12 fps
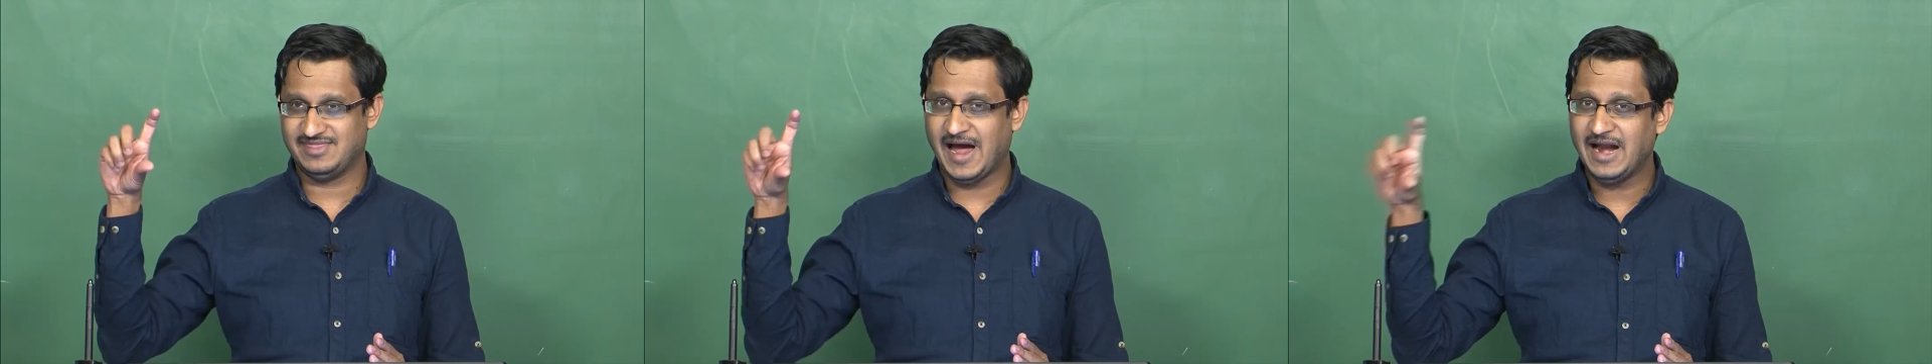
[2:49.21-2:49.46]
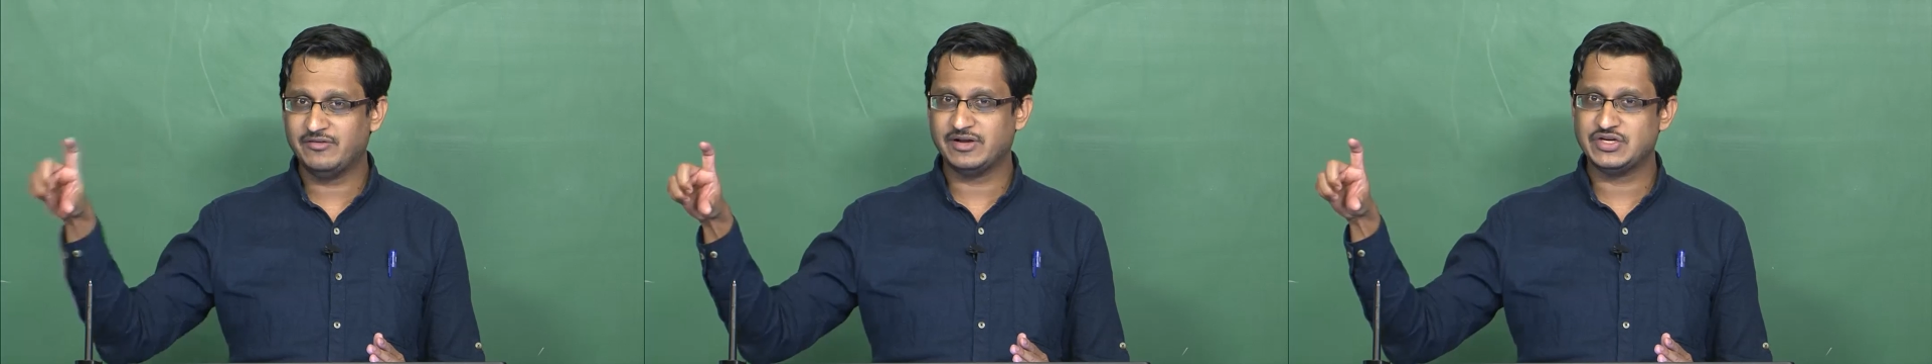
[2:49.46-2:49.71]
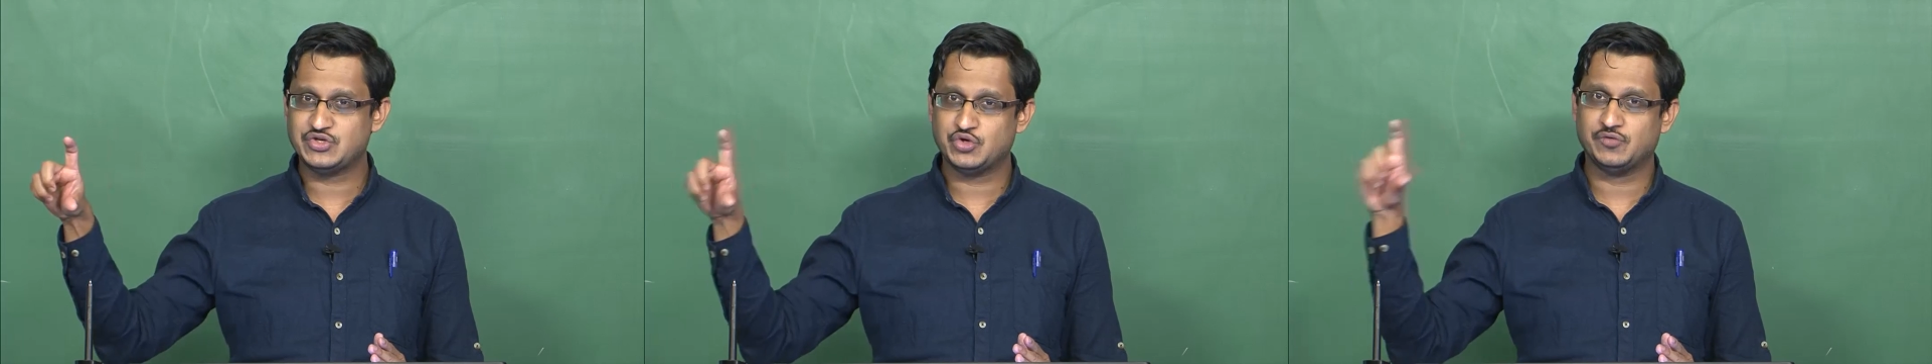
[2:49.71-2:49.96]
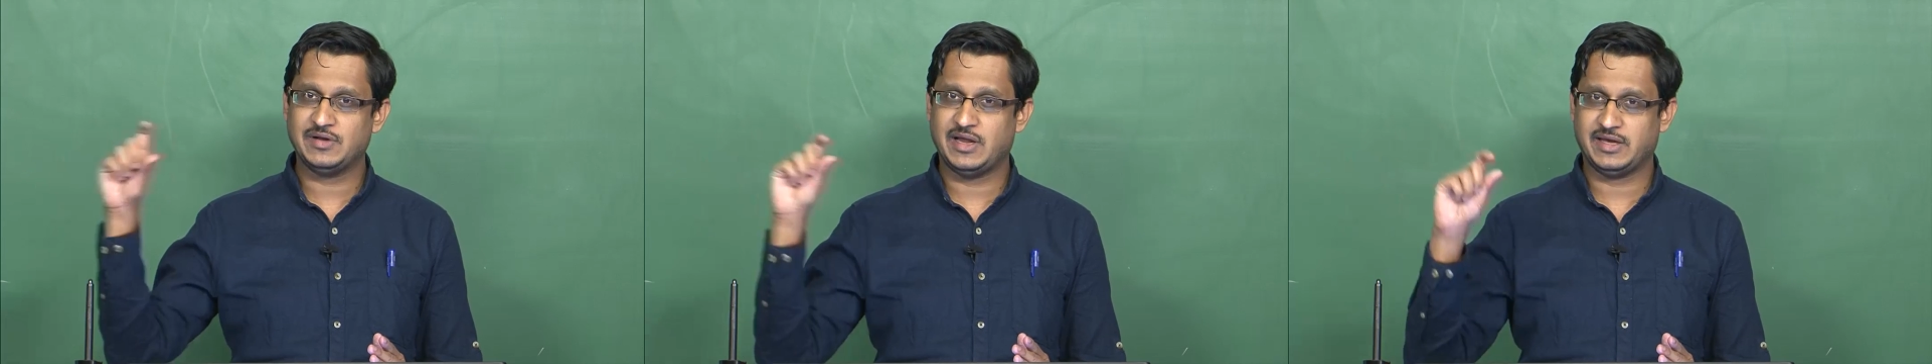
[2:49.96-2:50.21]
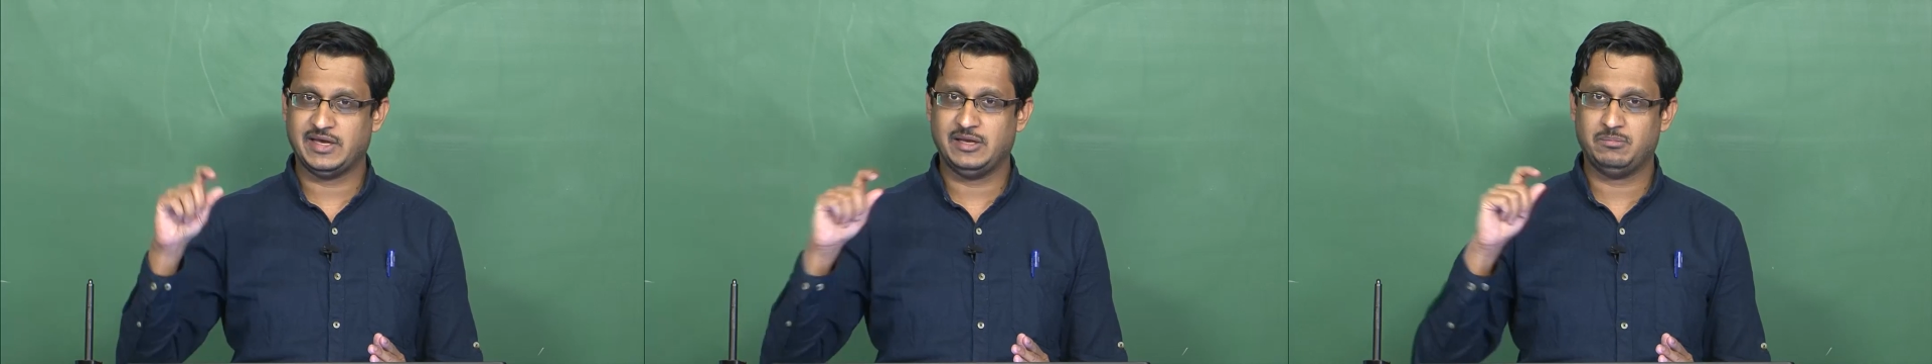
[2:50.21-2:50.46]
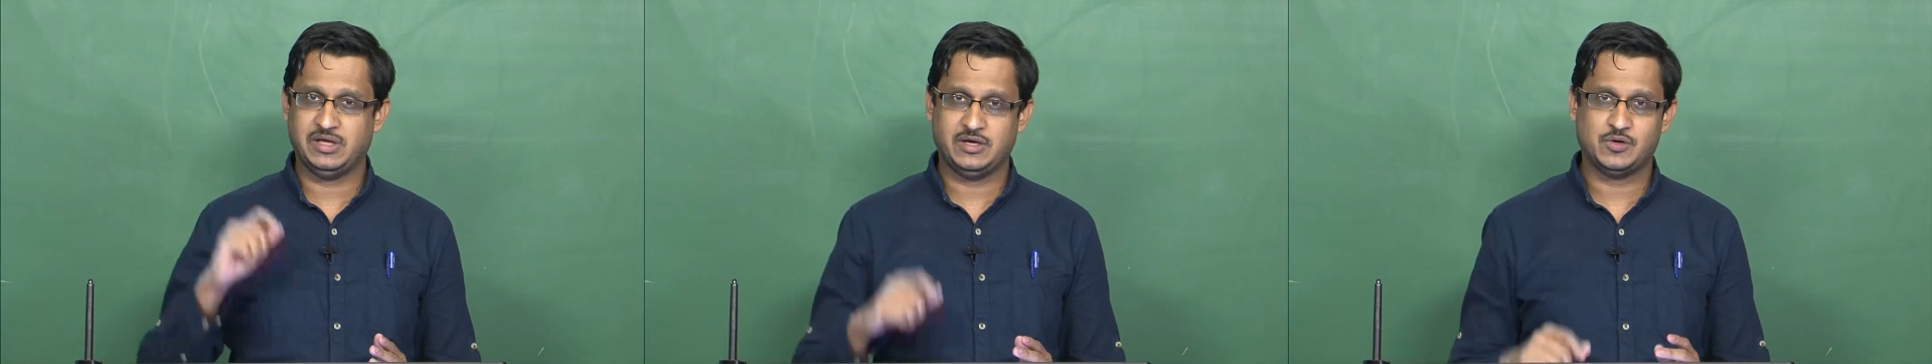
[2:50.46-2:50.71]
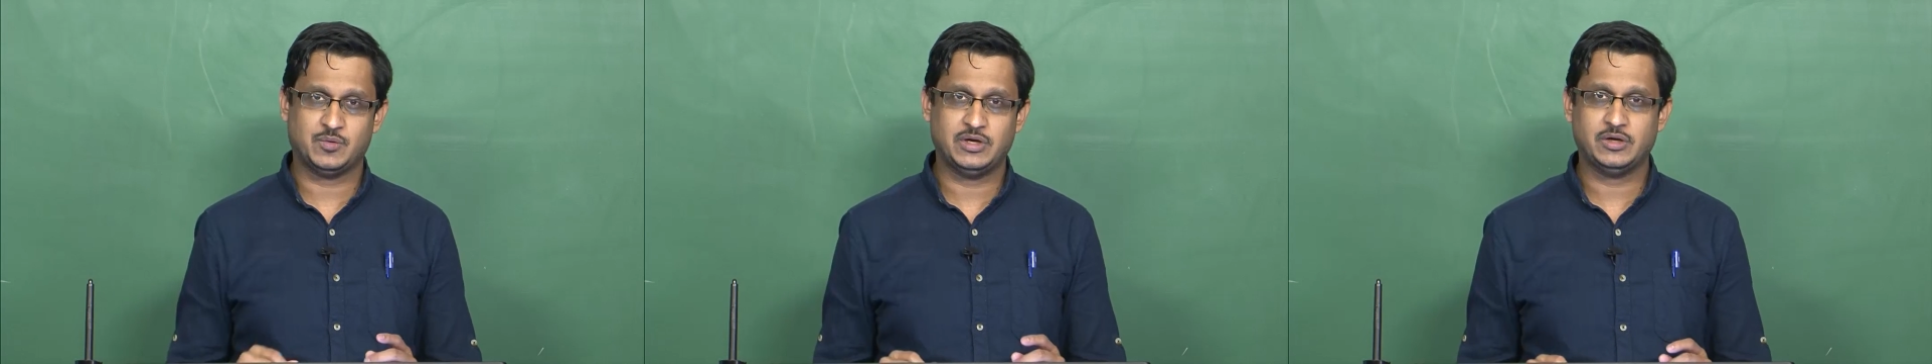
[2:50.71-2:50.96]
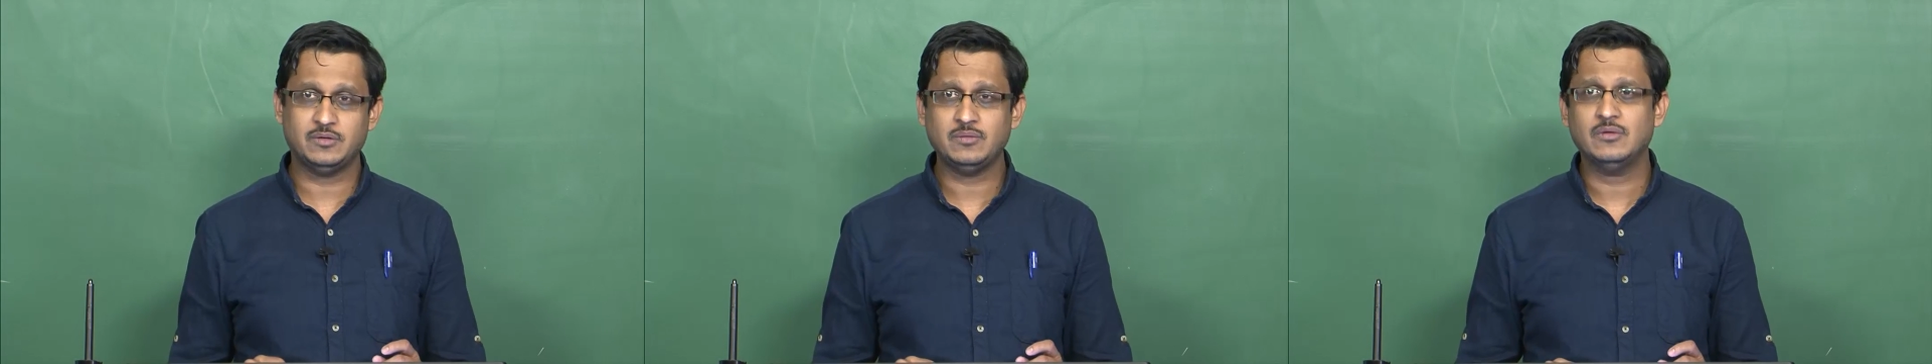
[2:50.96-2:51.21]
that ratio will again be equal
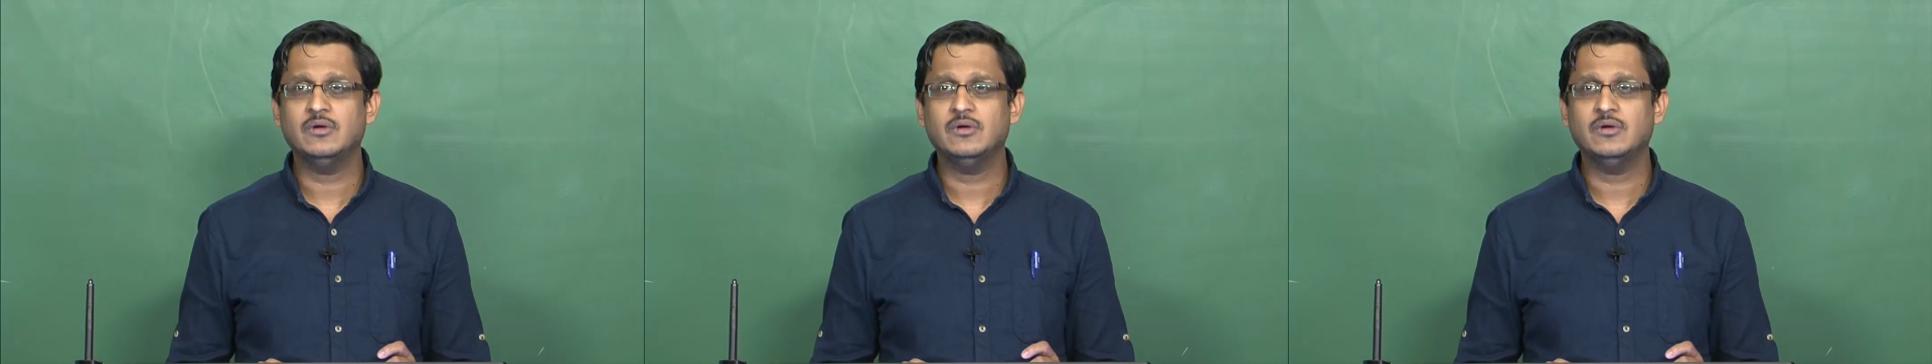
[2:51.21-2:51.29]
to